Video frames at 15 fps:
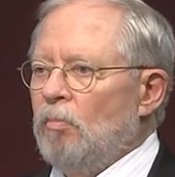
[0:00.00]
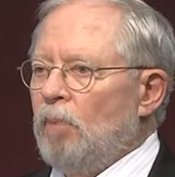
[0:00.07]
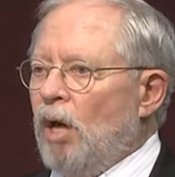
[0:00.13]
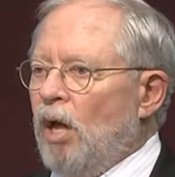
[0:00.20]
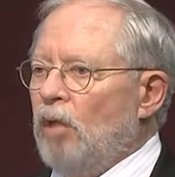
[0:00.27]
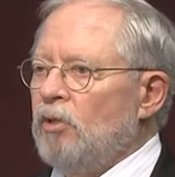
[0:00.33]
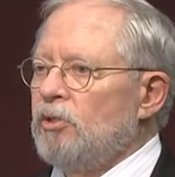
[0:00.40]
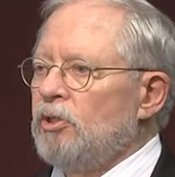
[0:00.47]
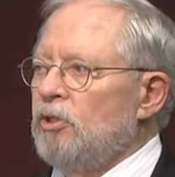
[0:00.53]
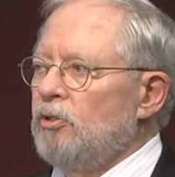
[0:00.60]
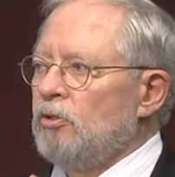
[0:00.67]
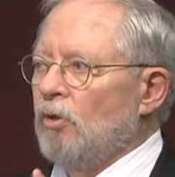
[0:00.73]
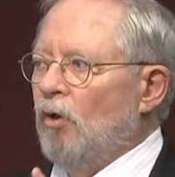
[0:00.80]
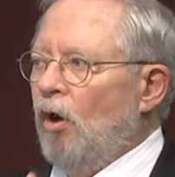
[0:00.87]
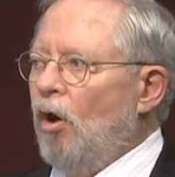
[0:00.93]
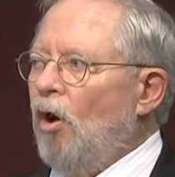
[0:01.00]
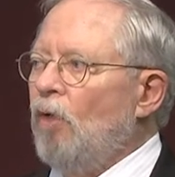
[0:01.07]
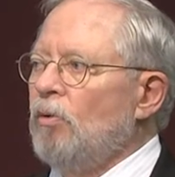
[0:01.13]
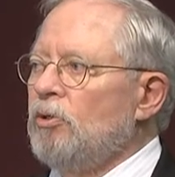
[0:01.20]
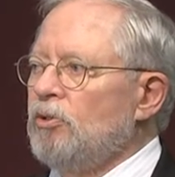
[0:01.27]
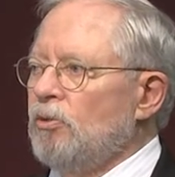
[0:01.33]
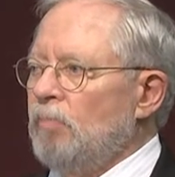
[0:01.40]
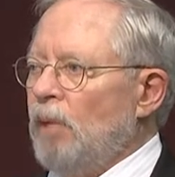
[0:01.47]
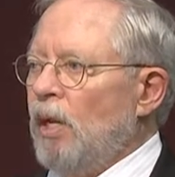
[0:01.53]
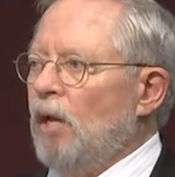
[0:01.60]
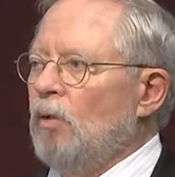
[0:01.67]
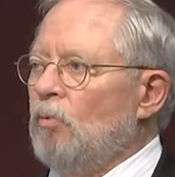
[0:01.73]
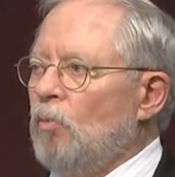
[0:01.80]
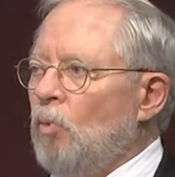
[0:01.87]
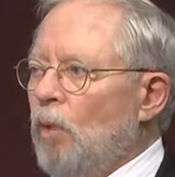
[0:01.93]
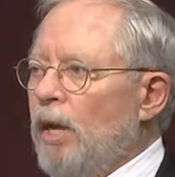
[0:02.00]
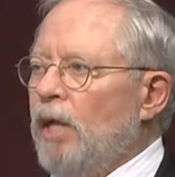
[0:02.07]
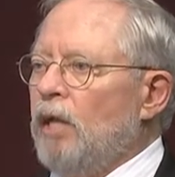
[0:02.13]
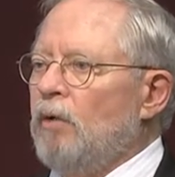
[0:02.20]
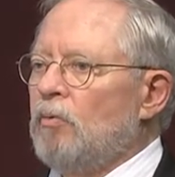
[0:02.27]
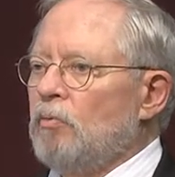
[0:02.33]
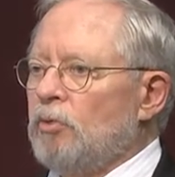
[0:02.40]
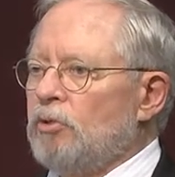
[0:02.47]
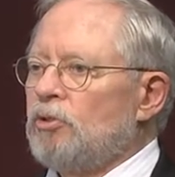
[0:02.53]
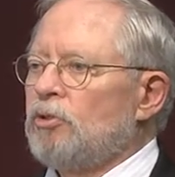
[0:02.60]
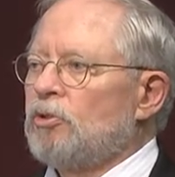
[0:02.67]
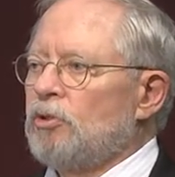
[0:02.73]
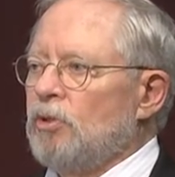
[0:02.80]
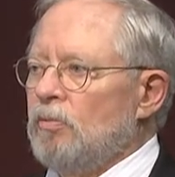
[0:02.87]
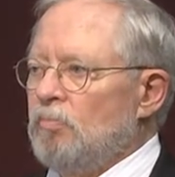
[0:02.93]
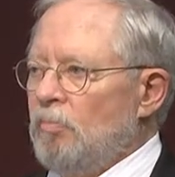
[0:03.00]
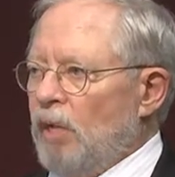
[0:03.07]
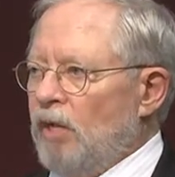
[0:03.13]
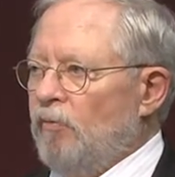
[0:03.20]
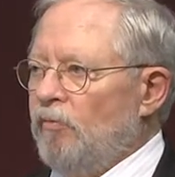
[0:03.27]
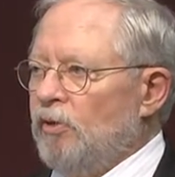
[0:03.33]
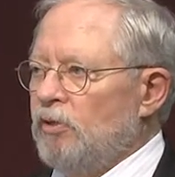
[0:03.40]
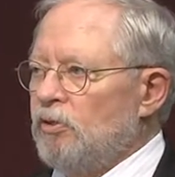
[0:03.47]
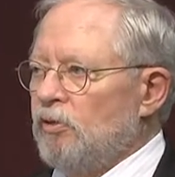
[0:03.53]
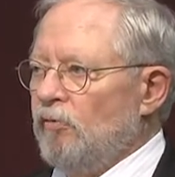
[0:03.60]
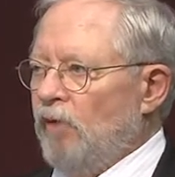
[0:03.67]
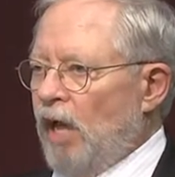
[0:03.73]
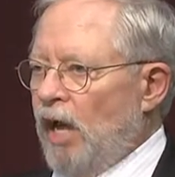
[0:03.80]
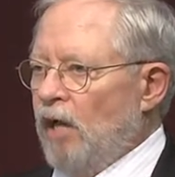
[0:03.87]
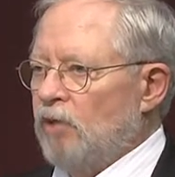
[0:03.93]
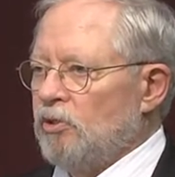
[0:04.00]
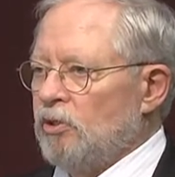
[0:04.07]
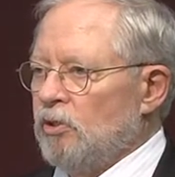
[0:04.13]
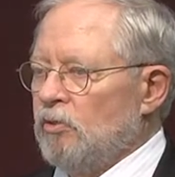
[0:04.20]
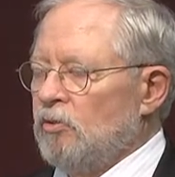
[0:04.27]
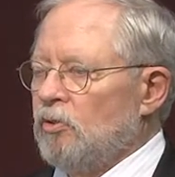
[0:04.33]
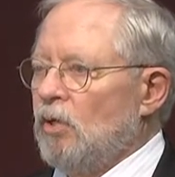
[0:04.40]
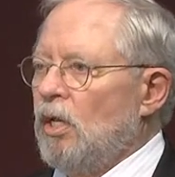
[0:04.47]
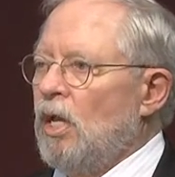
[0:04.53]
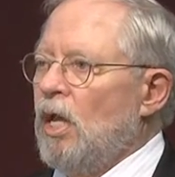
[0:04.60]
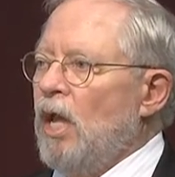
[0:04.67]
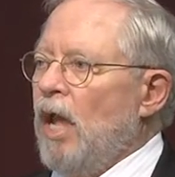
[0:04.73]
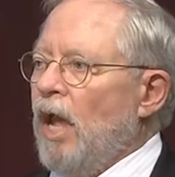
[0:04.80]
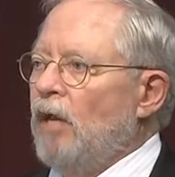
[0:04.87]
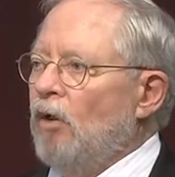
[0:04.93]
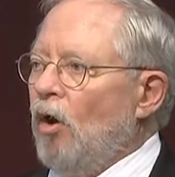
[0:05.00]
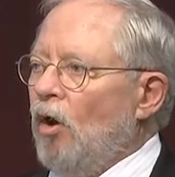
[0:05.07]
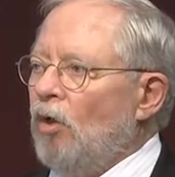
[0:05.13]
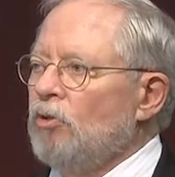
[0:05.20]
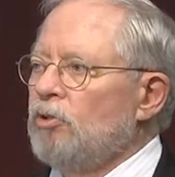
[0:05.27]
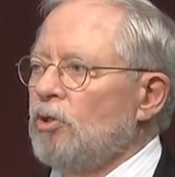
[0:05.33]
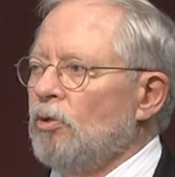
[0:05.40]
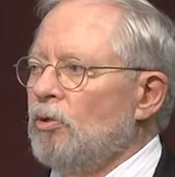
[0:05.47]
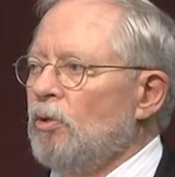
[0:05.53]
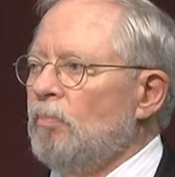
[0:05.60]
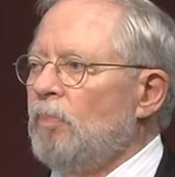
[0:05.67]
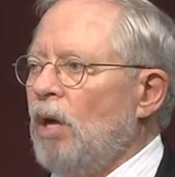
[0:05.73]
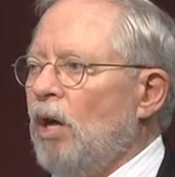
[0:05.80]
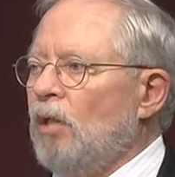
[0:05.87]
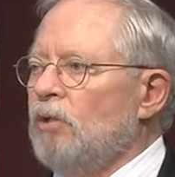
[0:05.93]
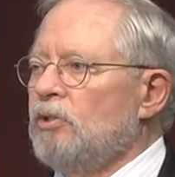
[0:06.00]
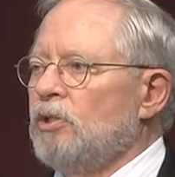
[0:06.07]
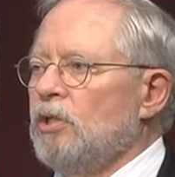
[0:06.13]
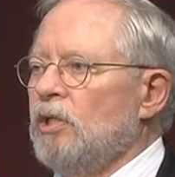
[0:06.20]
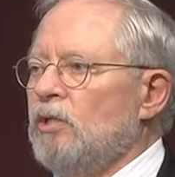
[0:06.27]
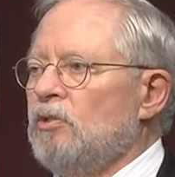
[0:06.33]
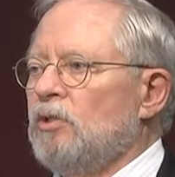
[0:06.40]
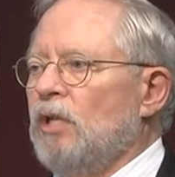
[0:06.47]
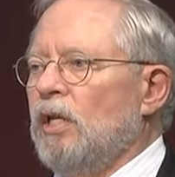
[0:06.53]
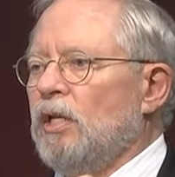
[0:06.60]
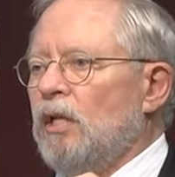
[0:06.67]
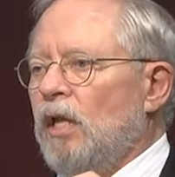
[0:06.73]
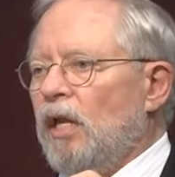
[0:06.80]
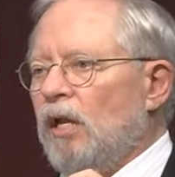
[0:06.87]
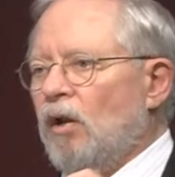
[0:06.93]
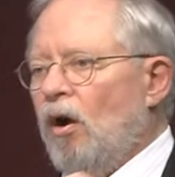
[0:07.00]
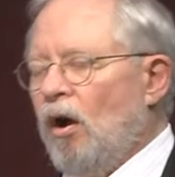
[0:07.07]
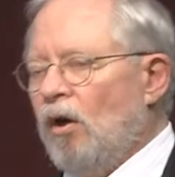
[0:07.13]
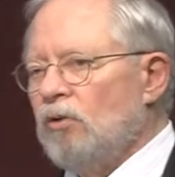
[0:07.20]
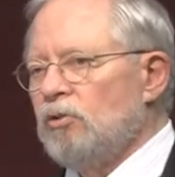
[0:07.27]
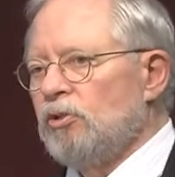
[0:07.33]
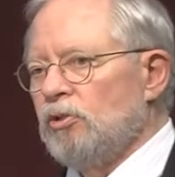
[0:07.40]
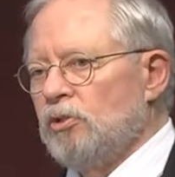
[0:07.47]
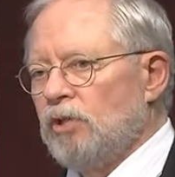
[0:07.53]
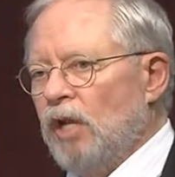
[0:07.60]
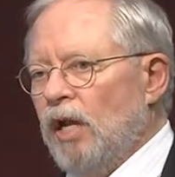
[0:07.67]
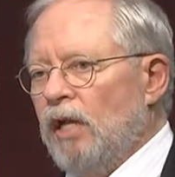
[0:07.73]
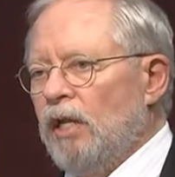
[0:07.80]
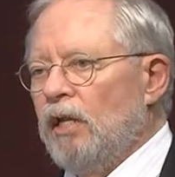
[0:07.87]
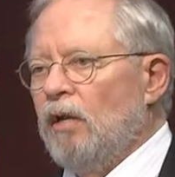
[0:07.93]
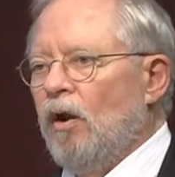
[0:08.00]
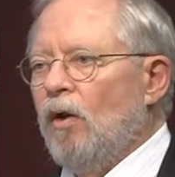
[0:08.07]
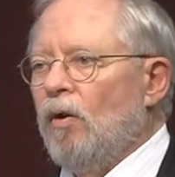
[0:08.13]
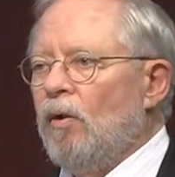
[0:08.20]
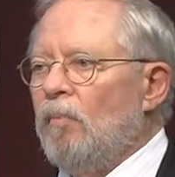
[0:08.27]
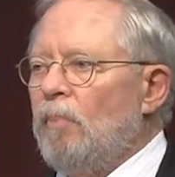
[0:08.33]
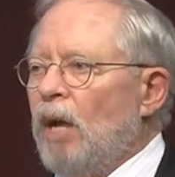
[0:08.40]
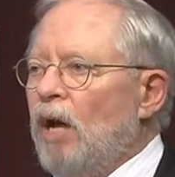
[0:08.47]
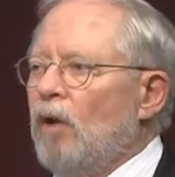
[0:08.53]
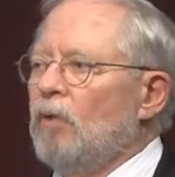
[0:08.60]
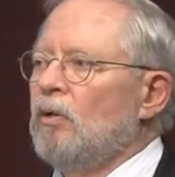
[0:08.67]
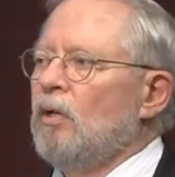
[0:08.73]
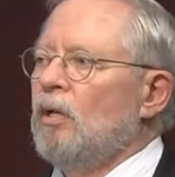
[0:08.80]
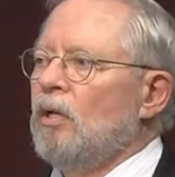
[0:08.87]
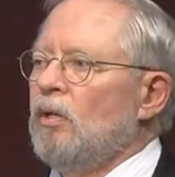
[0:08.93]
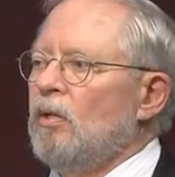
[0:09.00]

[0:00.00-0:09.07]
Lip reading: Policies are always about weighing risks and benefits of actions. And also the policies in our society are about